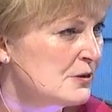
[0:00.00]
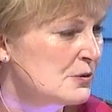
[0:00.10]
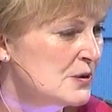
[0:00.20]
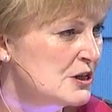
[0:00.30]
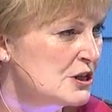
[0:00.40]

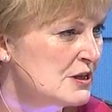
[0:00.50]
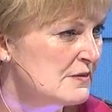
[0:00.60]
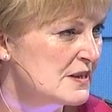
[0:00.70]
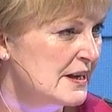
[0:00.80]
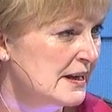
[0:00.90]
through
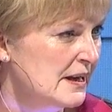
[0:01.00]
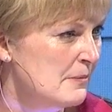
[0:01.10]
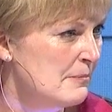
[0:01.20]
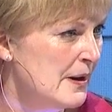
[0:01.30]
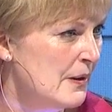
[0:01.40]
initiatives like
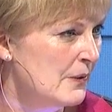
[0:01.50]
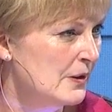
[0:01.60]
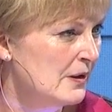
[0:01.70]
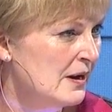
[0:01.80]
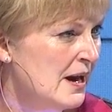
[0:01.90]
Young Power,